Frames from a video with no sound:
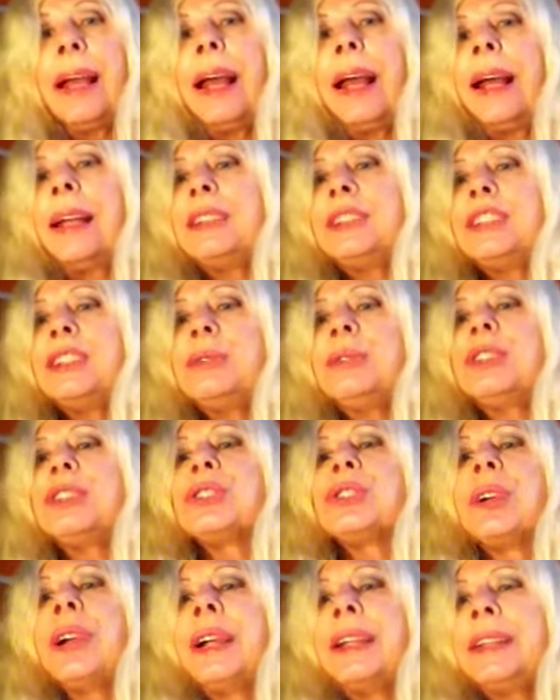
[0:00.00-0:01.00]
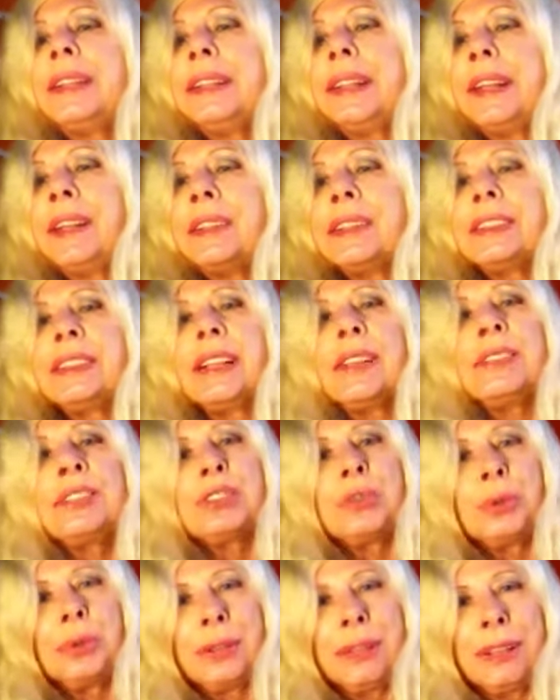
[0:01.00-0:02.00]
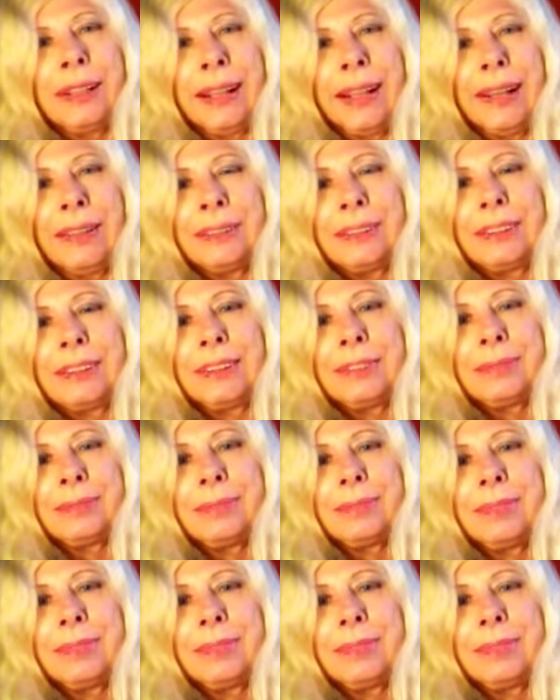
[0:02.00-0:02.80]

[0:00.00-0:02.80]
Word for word: and she was trying to get herself sorted out.